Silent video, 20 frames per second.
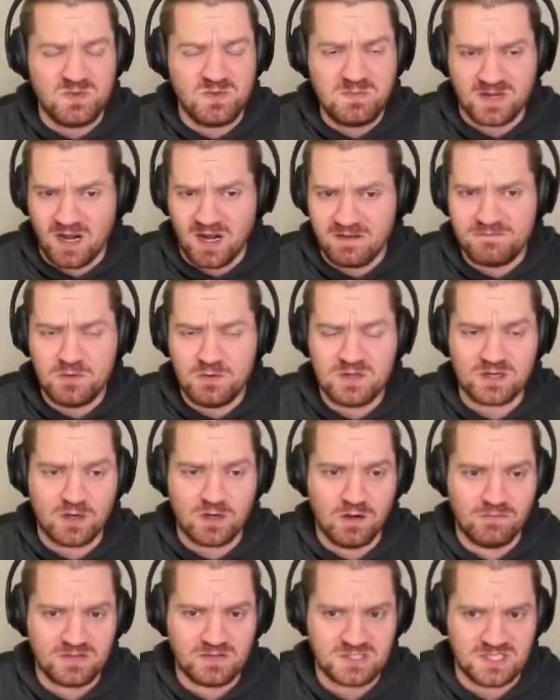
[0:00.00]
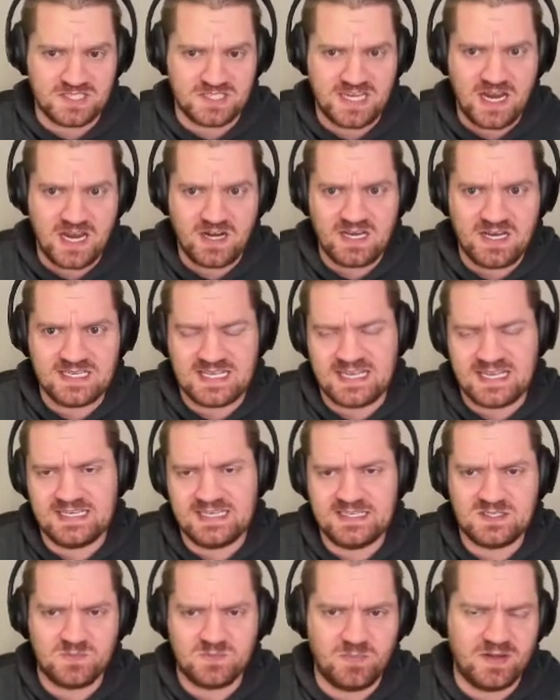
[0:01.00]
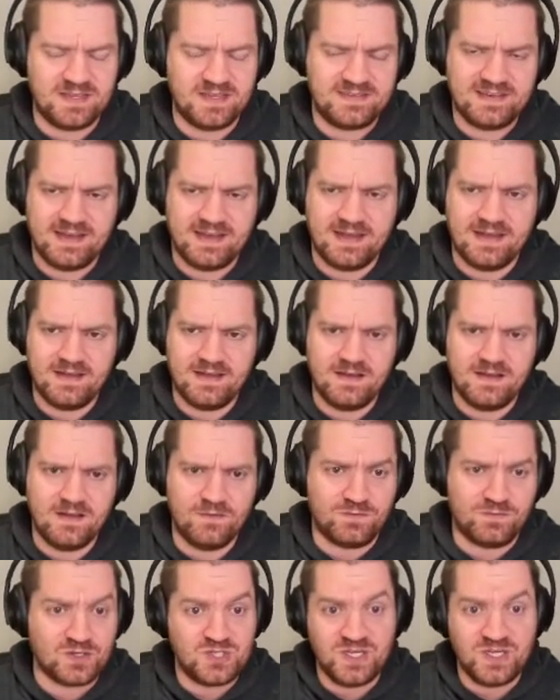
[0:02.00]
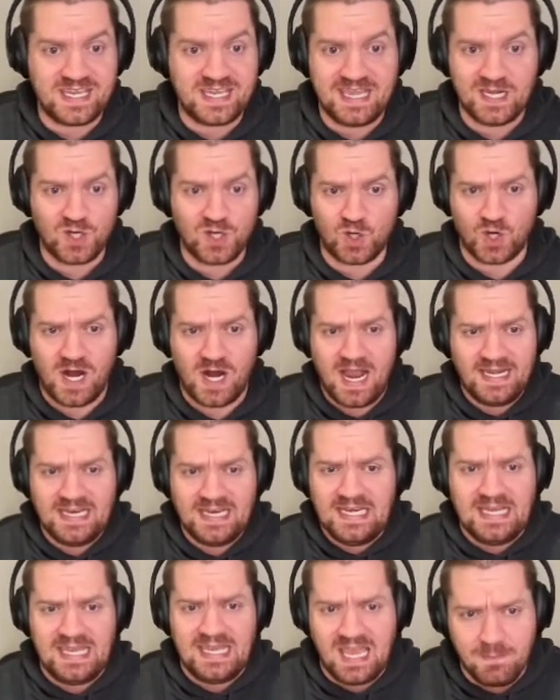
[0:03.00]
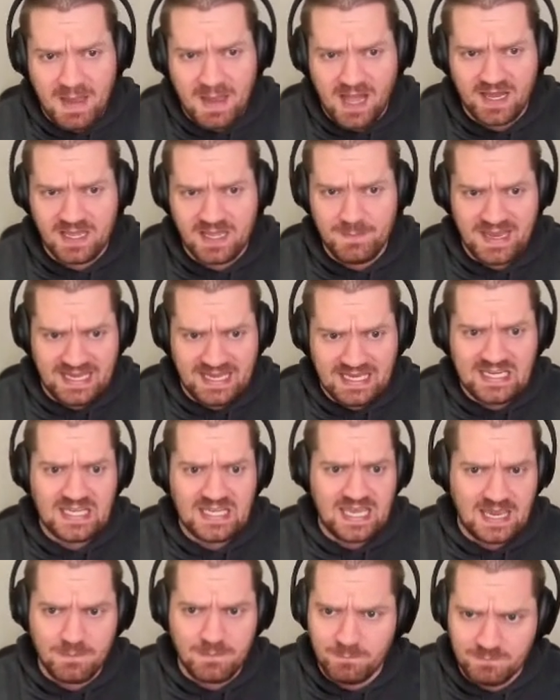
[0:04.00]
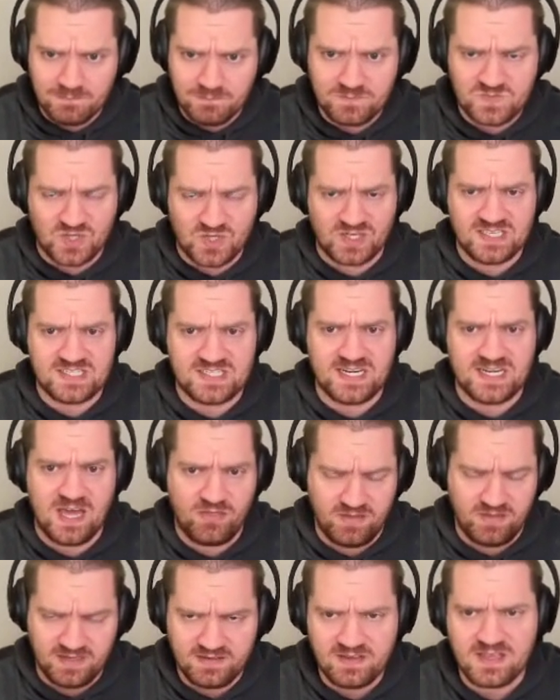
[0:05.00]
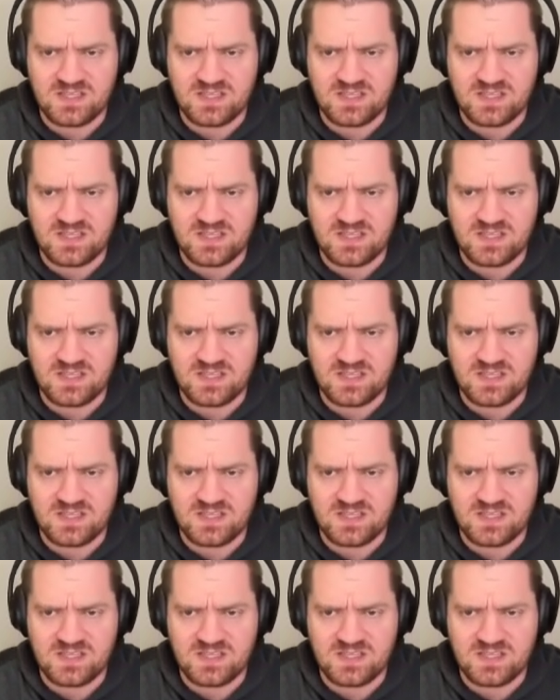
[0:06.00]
We've been on a few of their overs, as scary as that is. But Virginia can grind any game out and make any game turn into nothing.